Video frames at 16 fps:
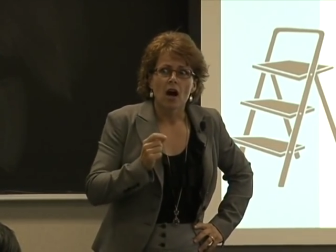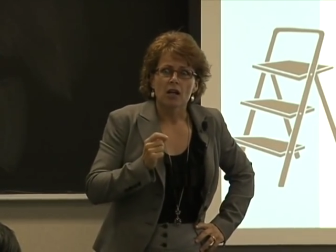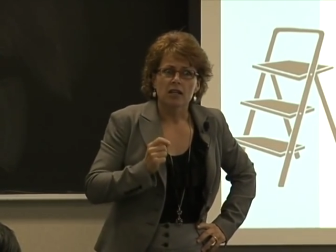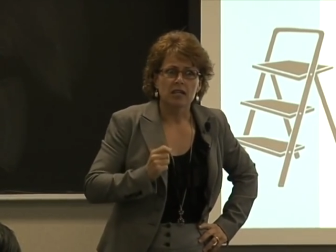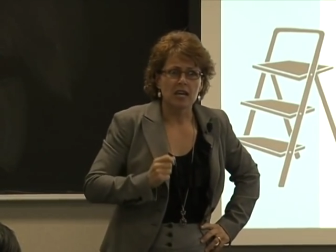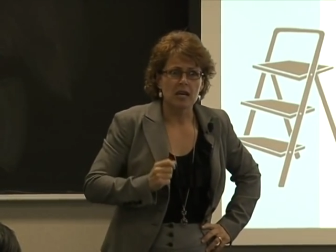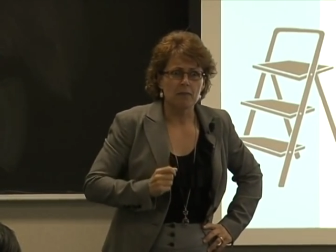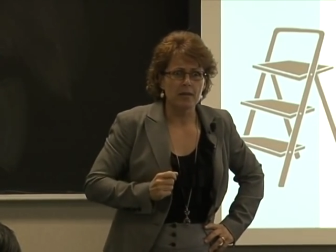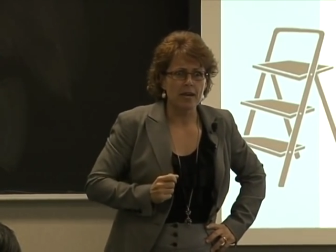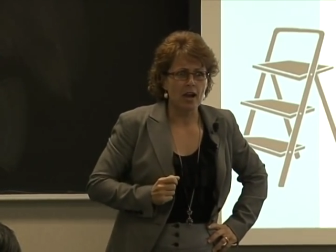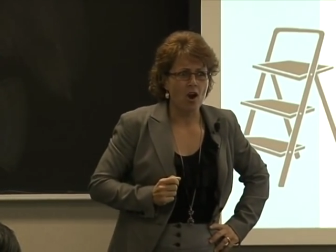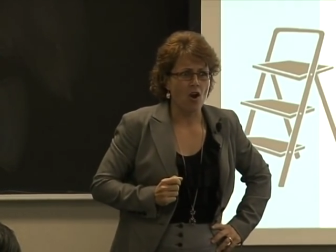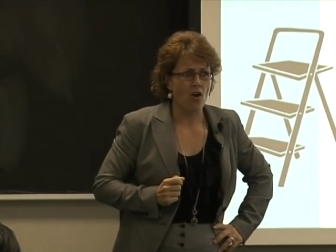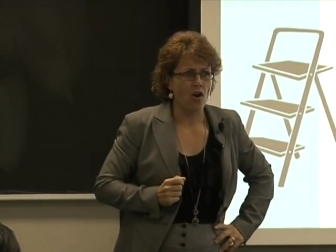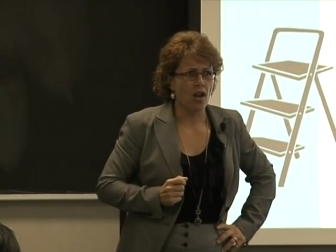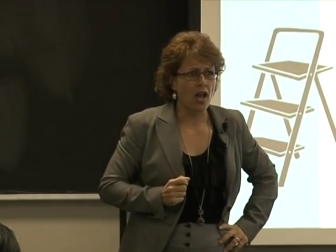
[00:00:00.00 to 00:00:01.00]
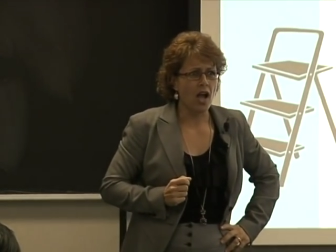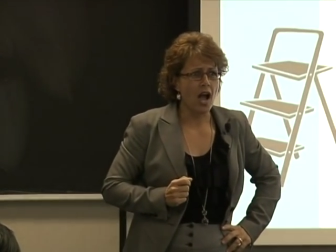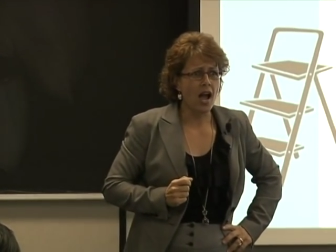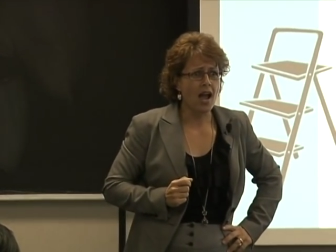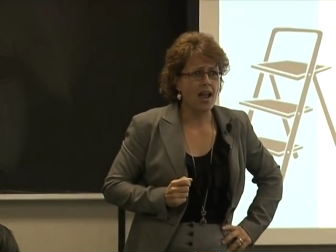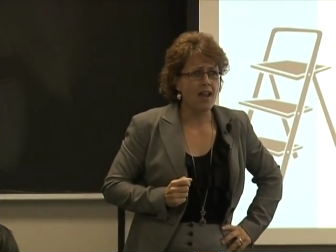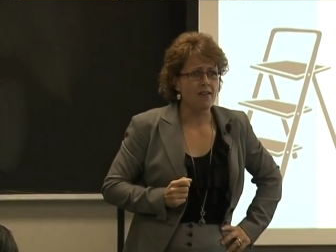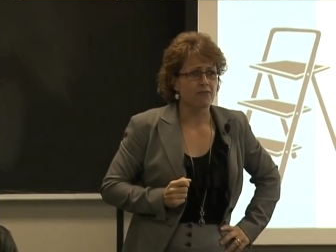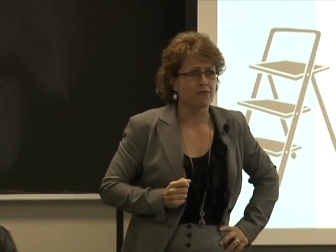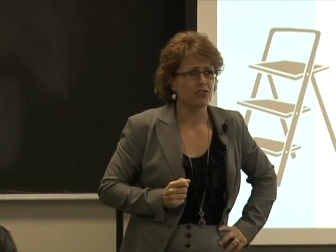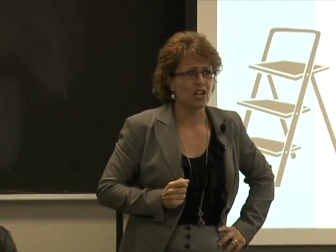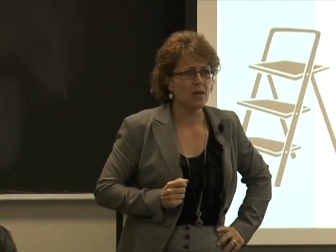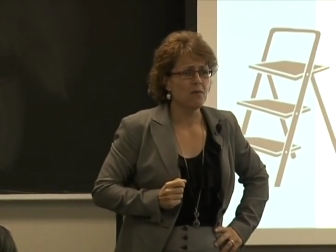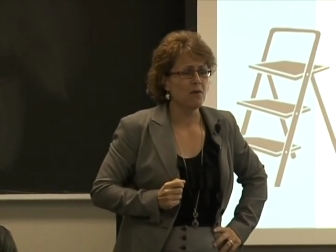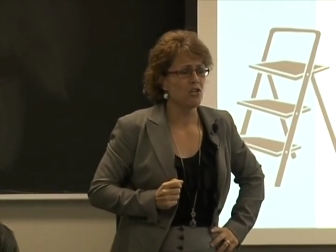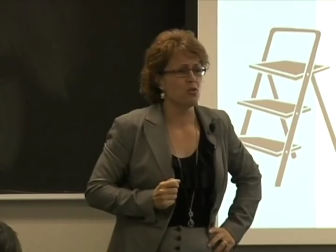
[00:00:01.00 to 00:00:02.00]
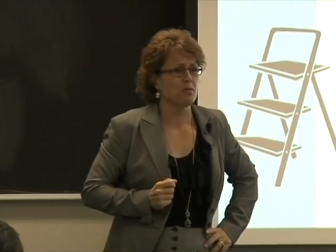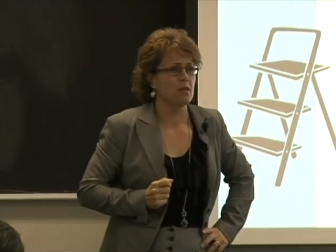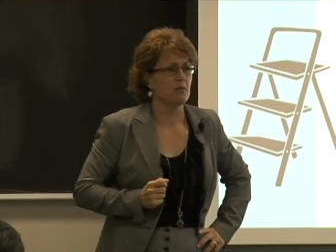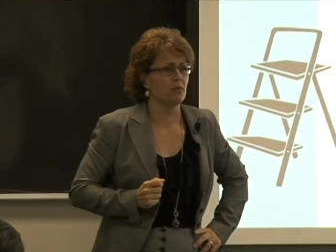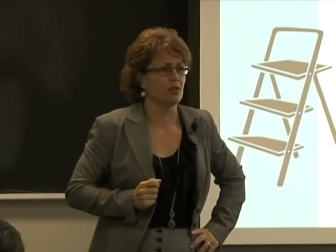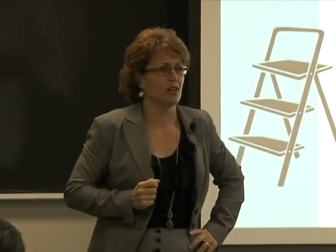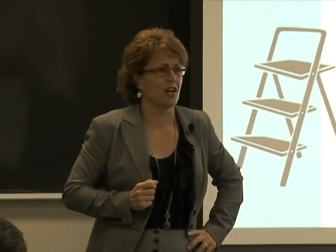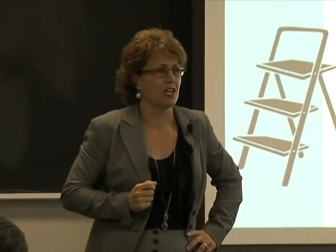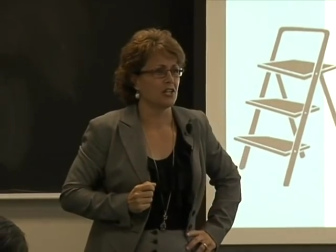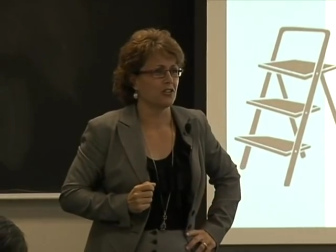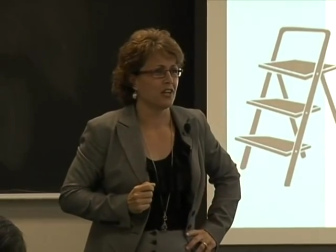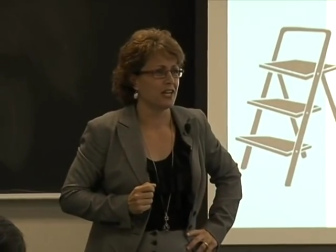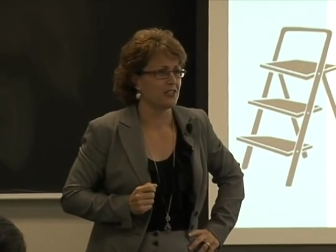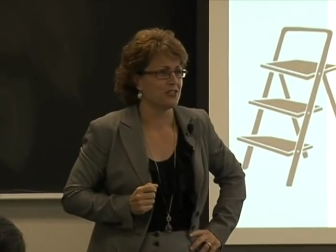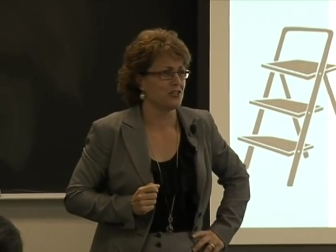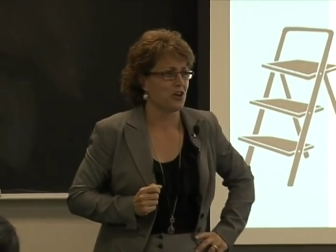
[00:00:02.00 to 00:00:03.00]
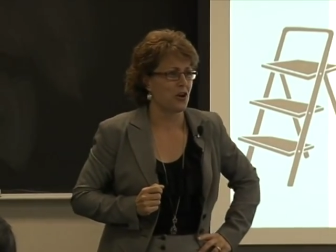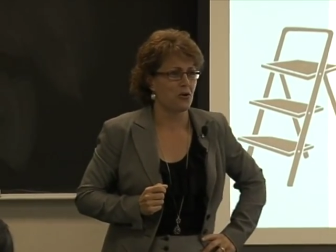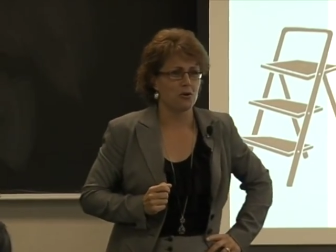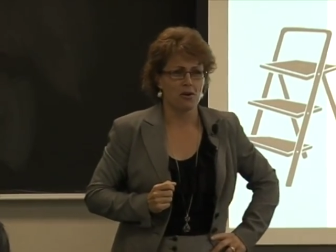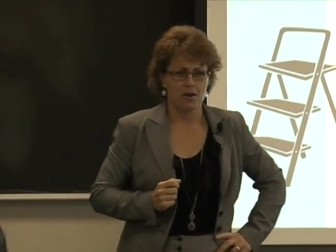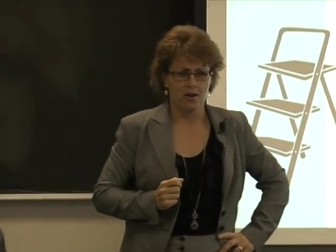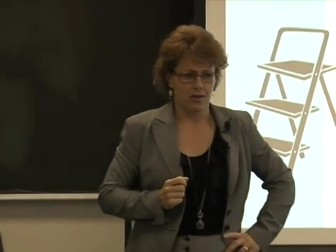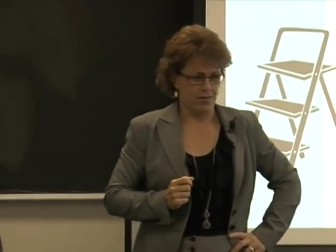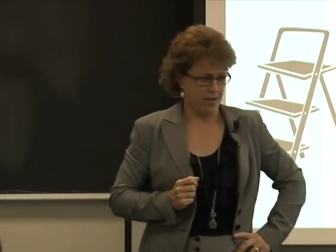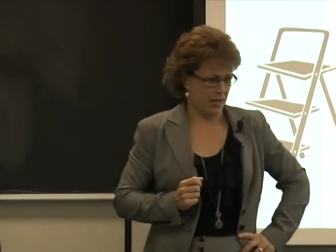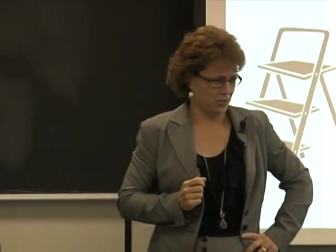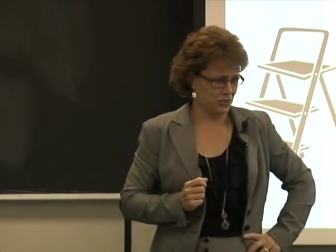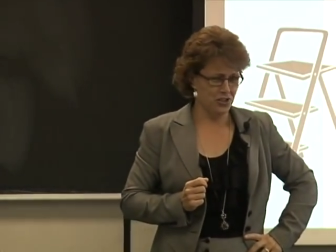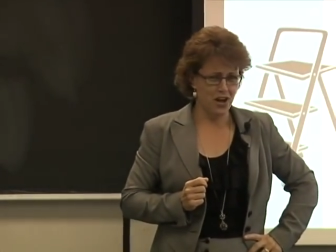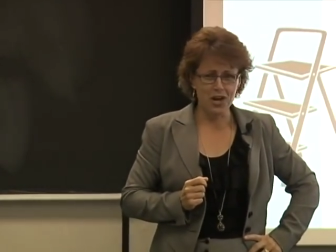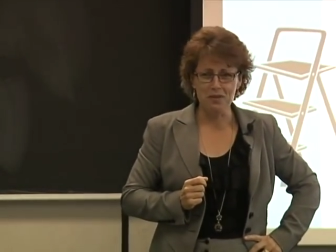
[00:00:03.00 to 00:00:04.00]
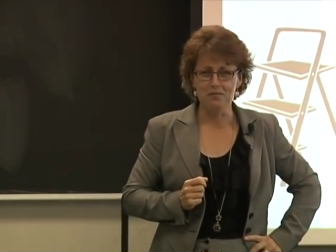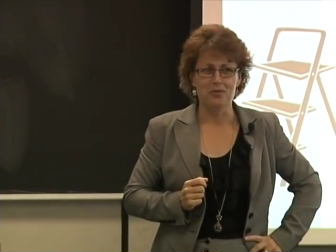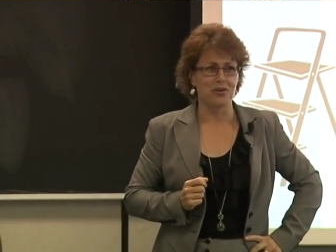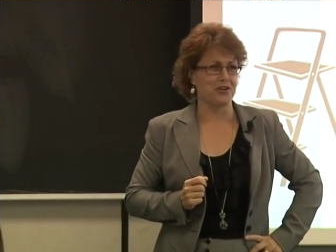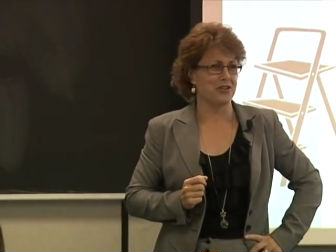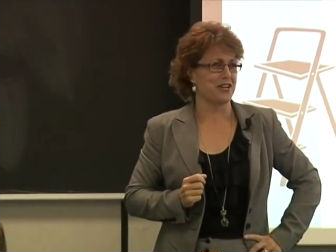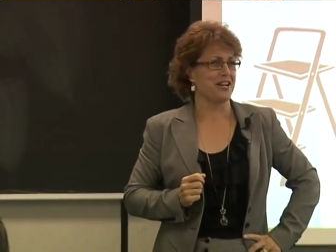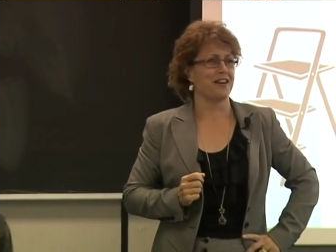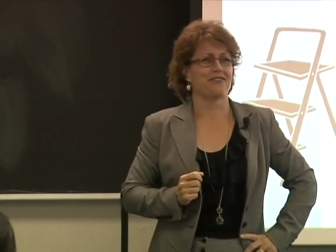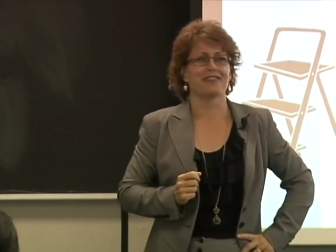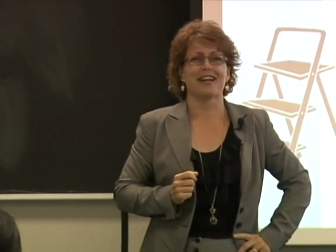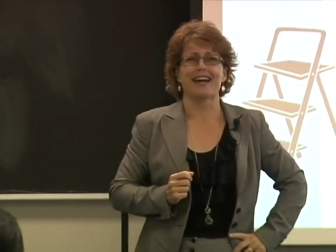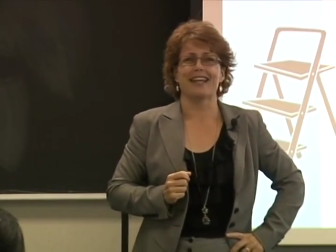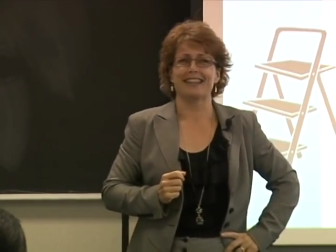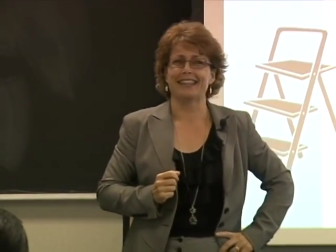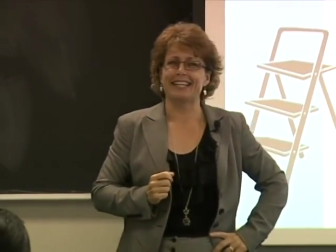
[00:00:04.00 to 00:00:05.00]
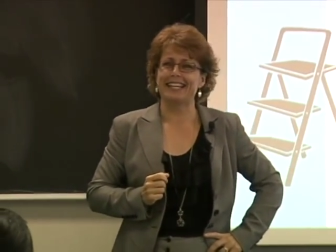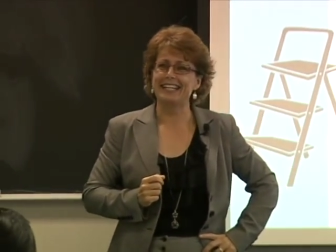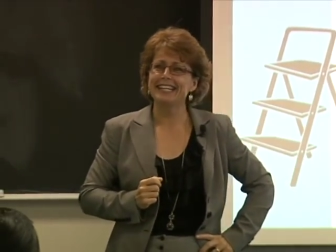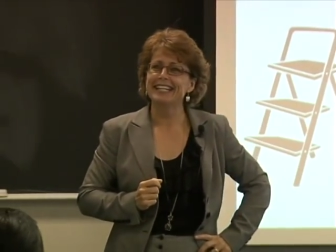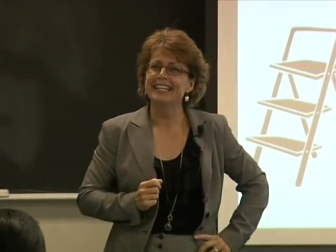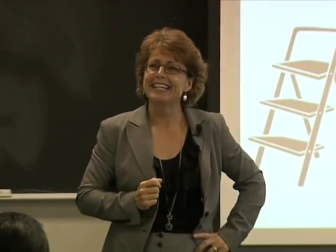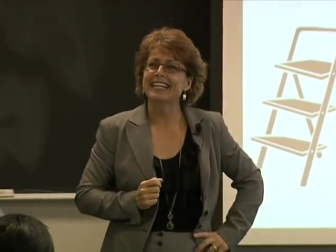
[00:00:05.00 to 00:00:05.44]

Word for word: Keeping her alive. Shame on you people nodding your heads no. That's not important enough, Kathleen.